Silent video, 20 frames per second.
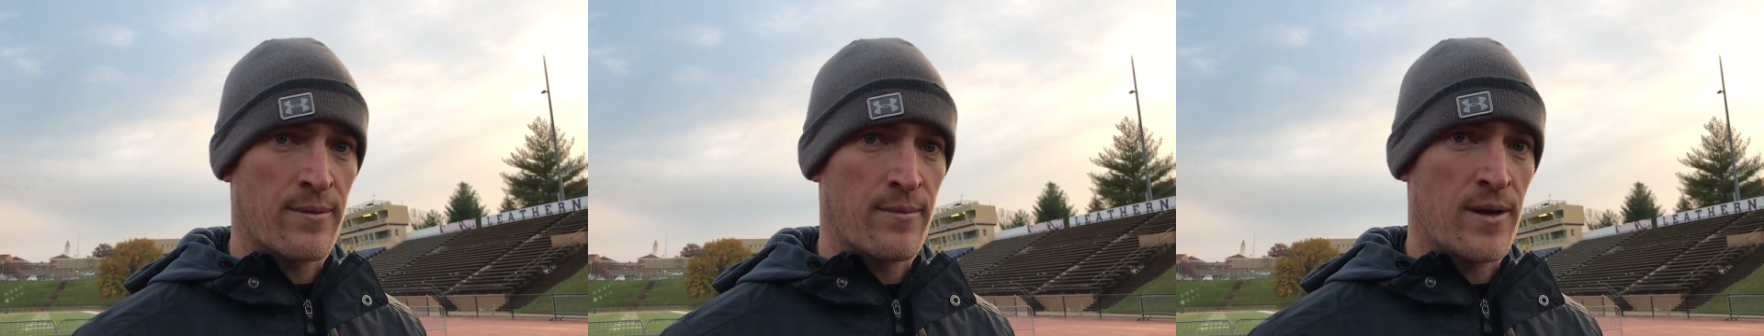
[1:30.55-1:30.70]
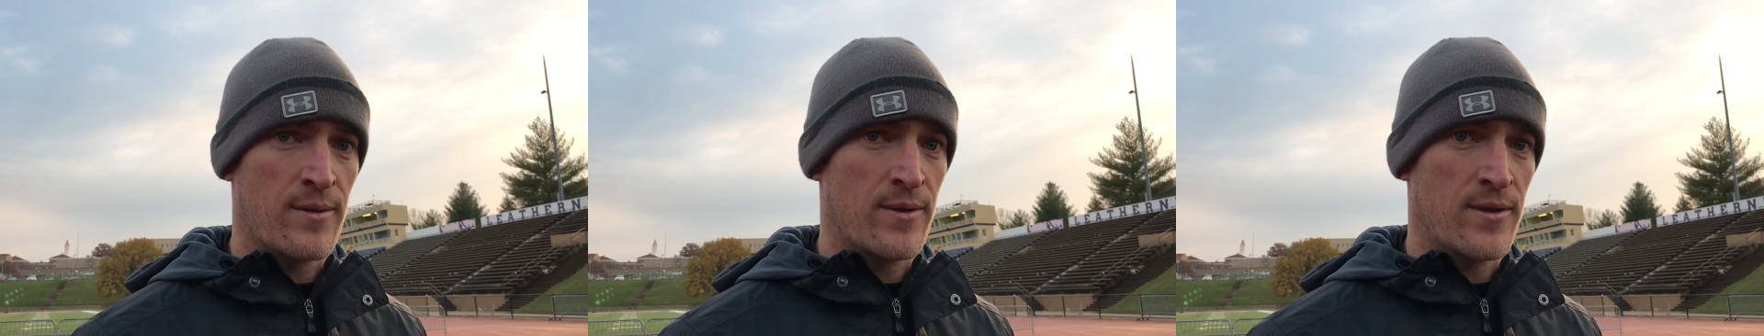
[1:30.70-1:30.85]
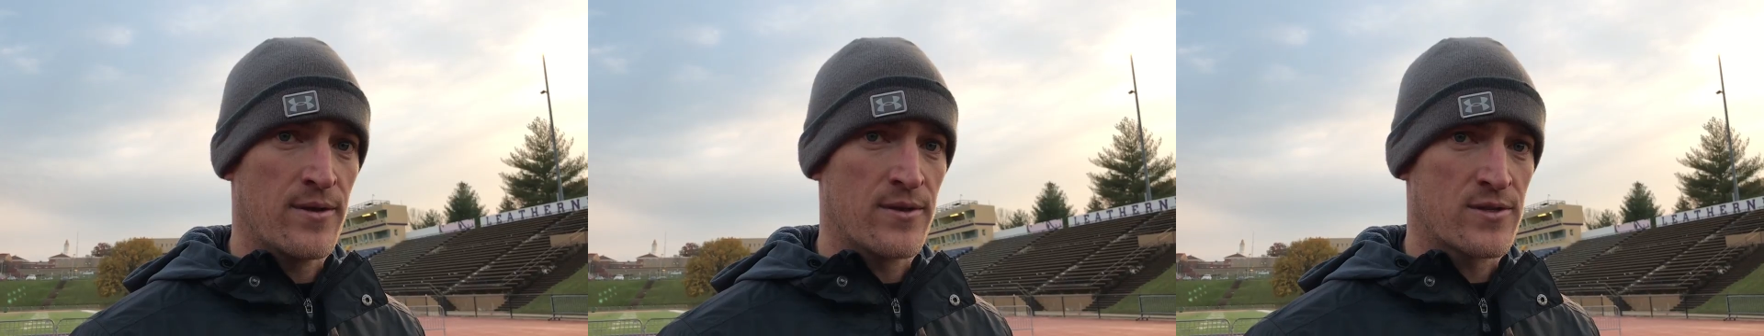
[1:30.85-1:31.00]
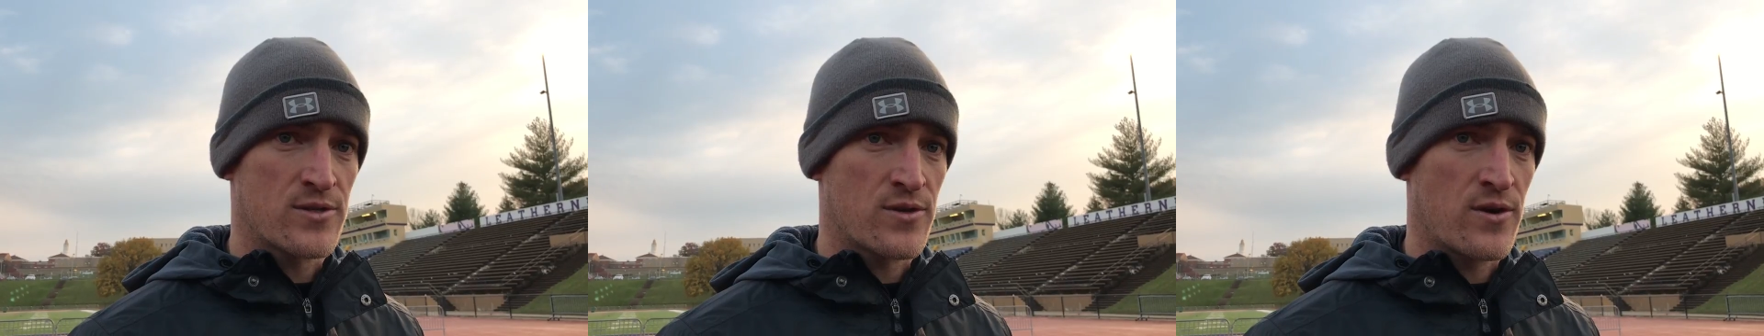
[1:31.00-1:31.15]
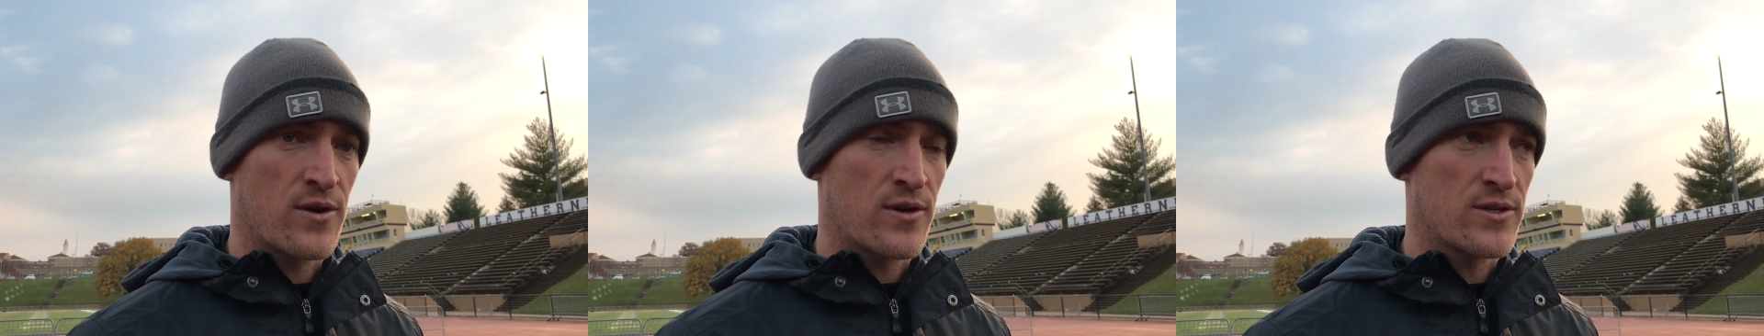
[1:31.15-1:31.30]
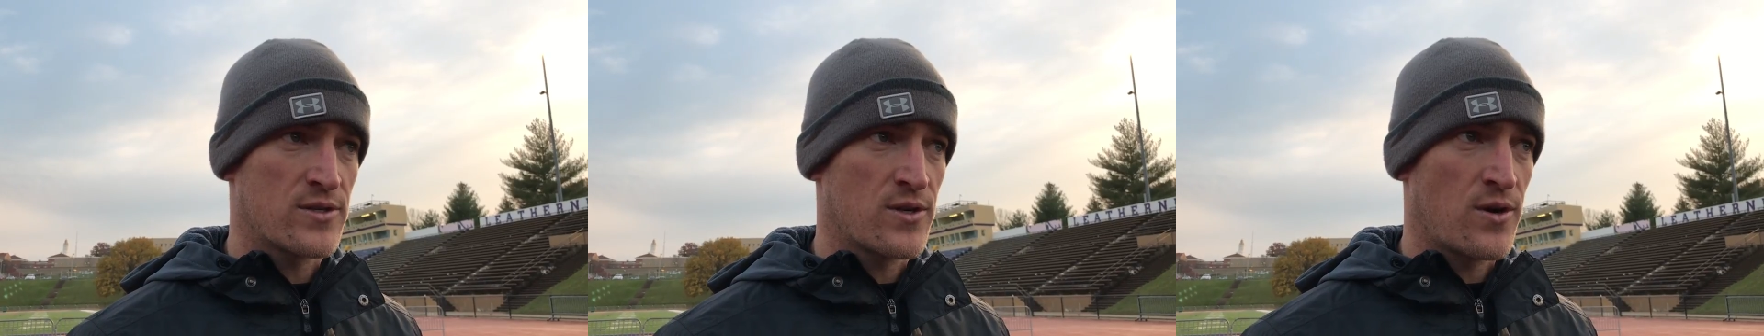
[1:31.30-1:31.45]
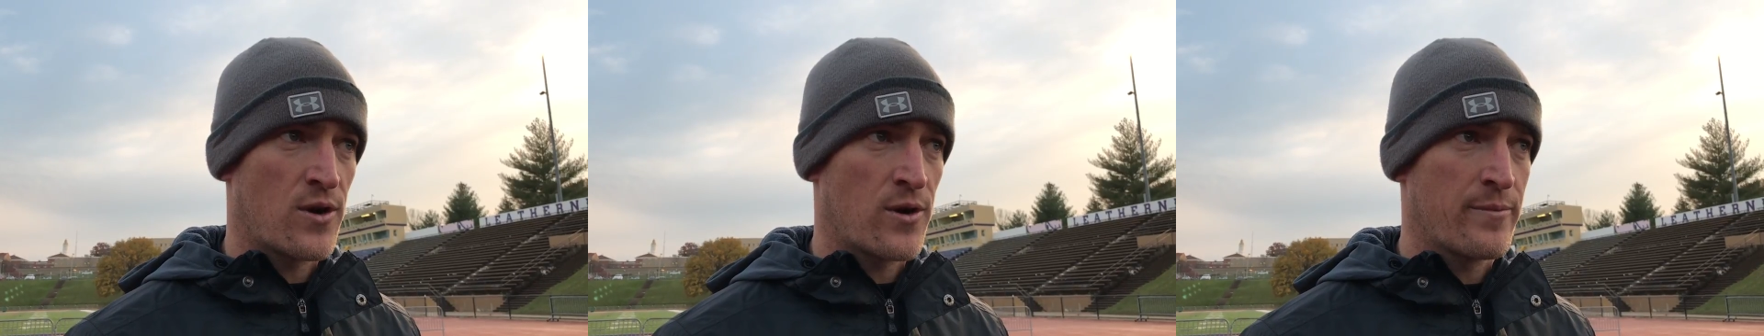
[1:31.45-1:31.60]
maybe the
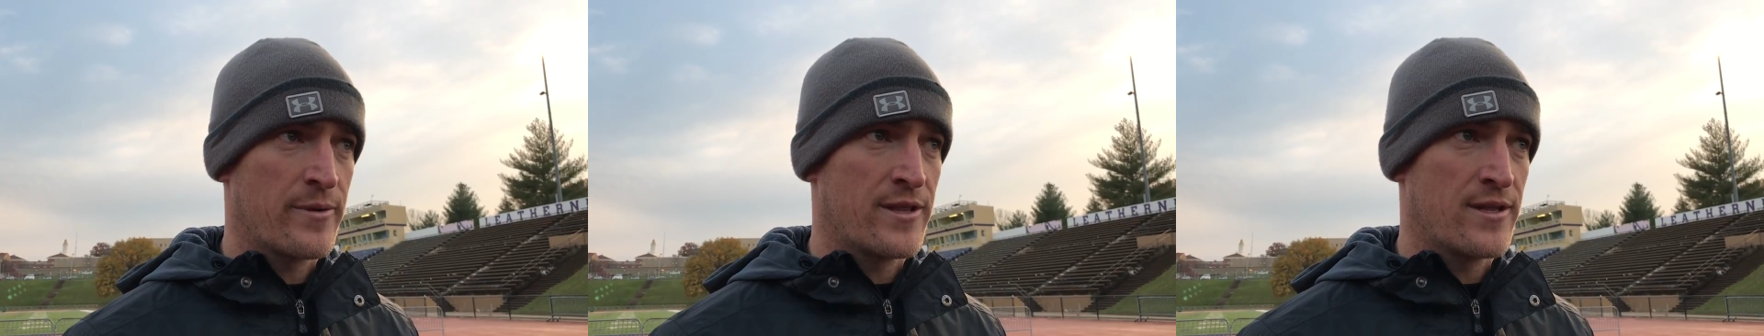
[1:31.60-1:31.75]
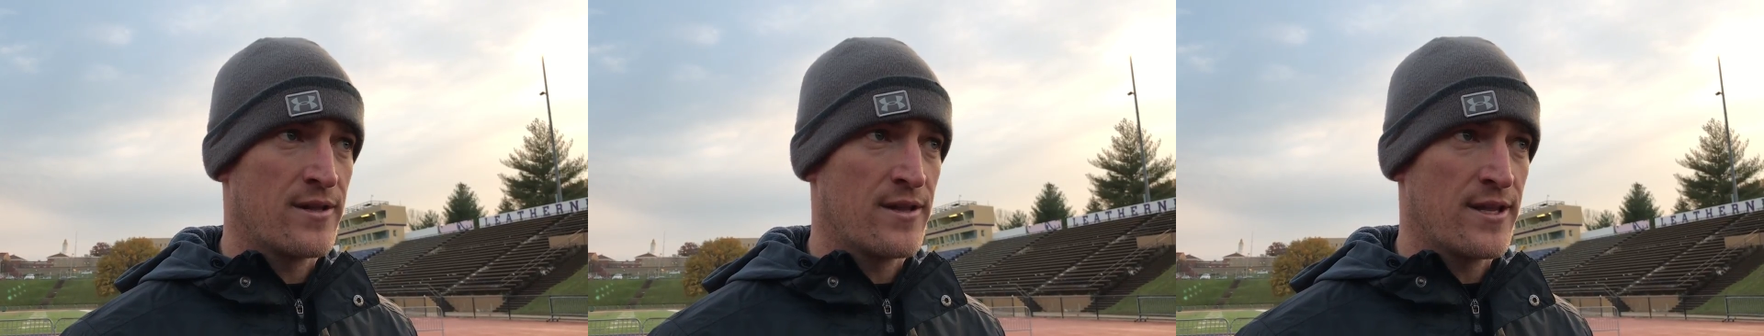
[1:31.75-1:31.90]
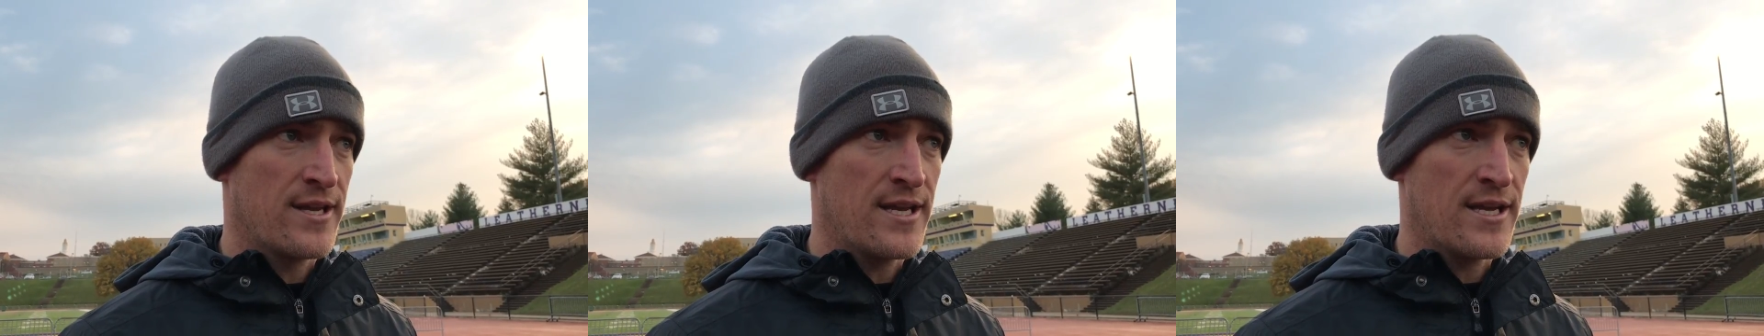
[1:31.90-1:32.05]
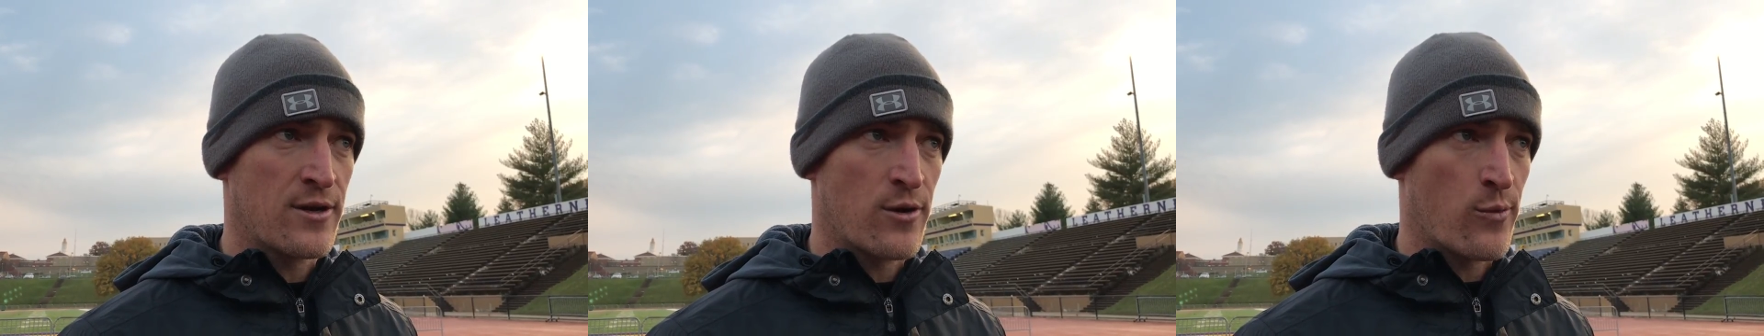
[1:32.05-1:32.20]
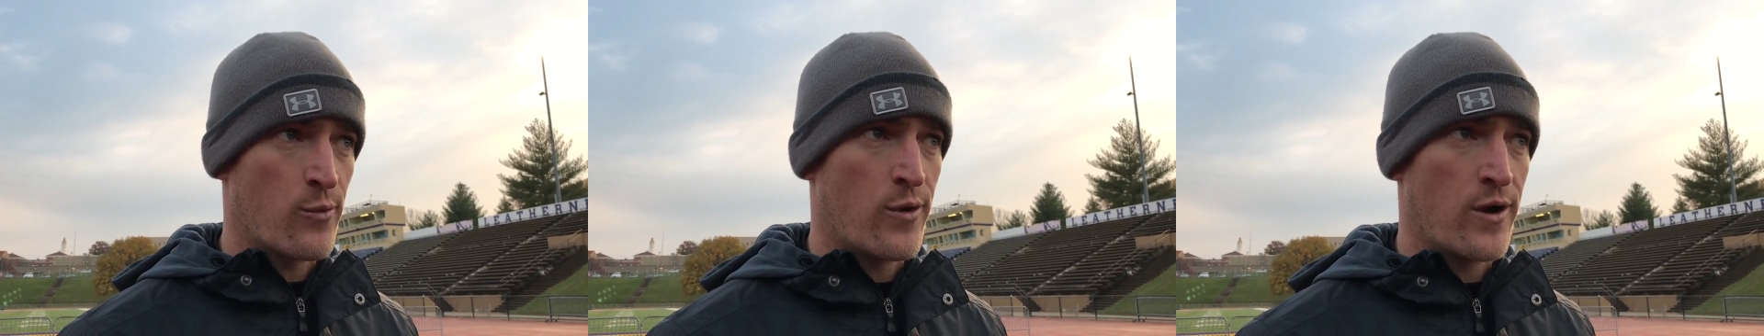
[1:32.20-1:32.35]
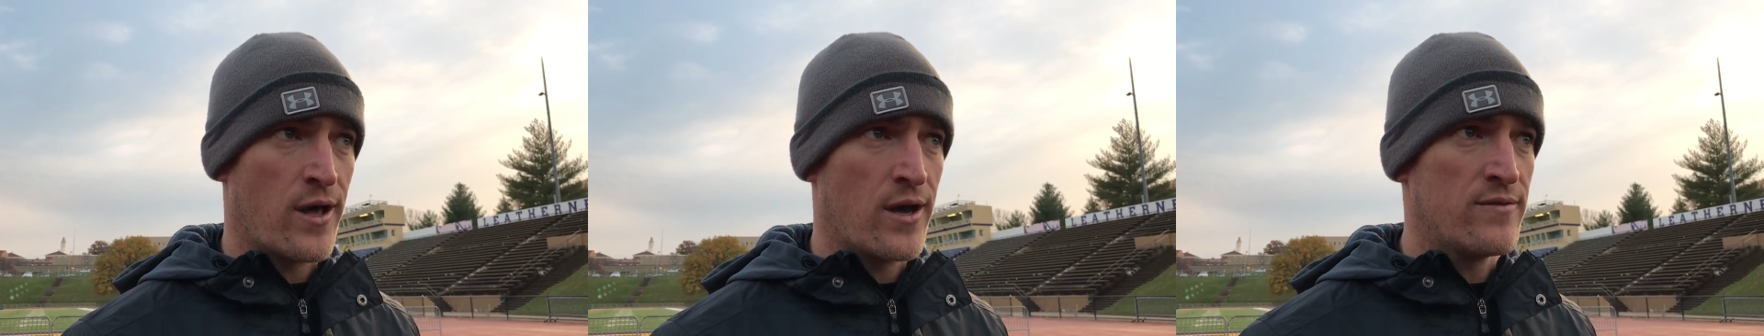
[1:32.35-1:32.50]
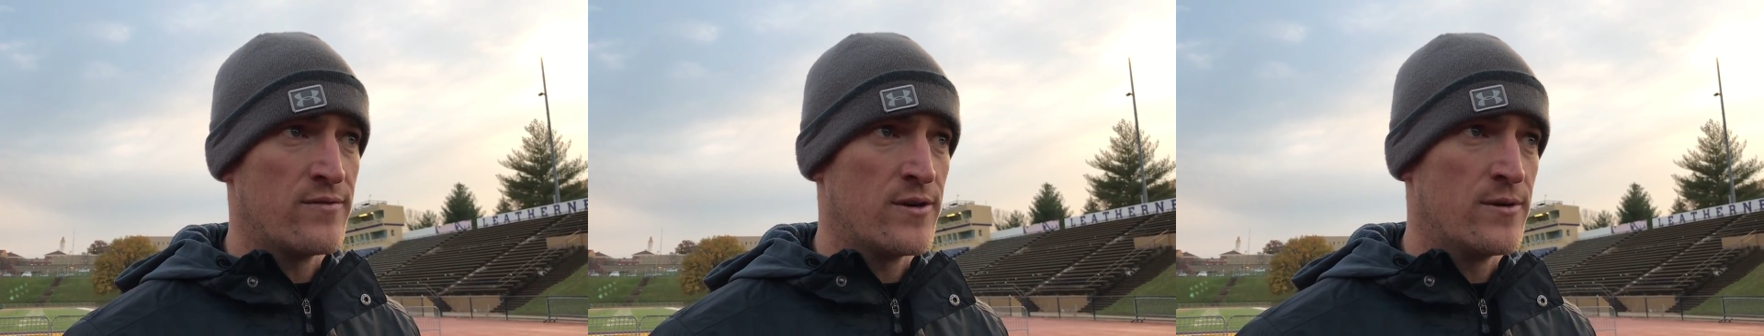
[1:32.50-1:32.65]
strongest arm in the league or
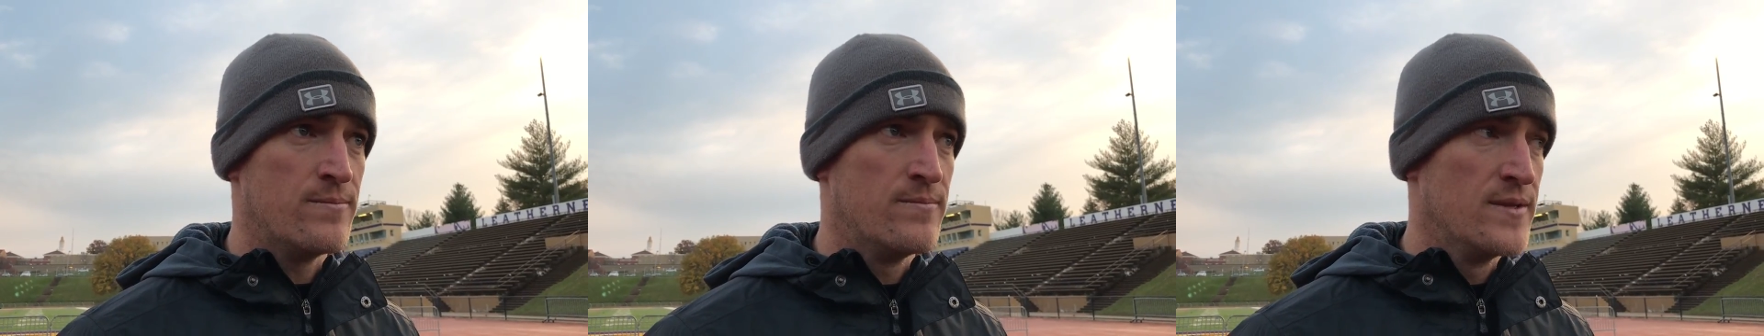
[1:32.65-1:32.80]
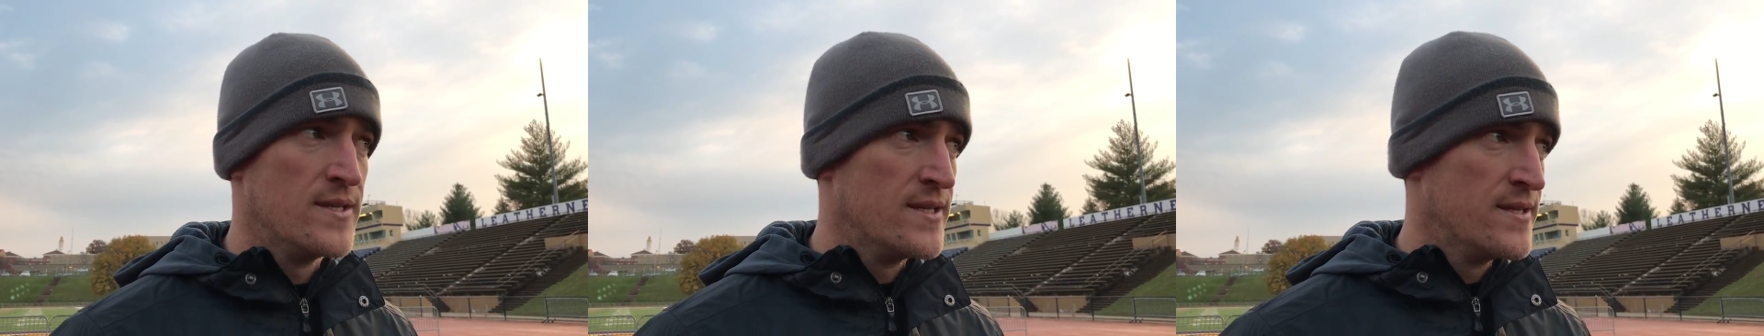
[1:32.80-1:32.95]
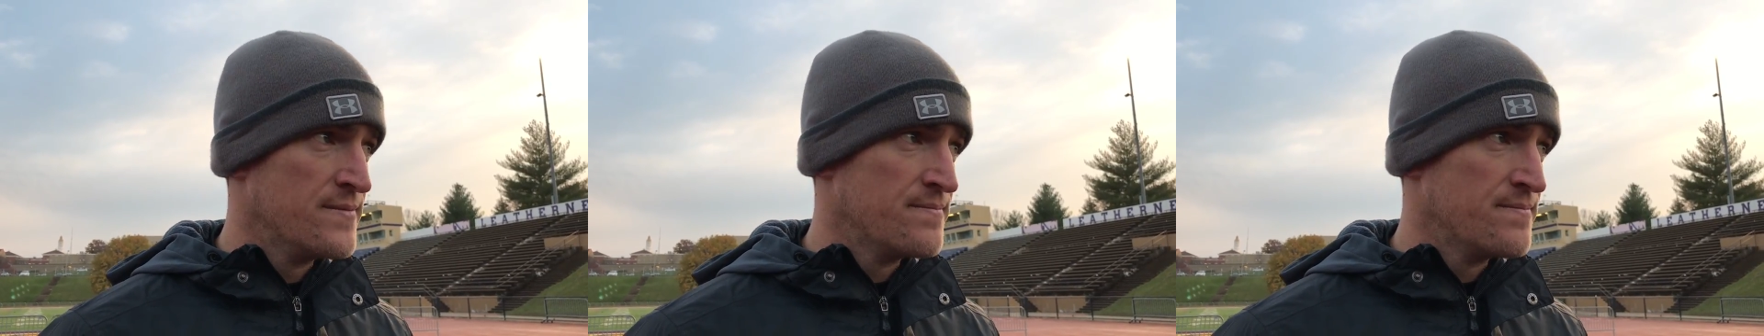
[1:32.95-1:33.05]
one of them.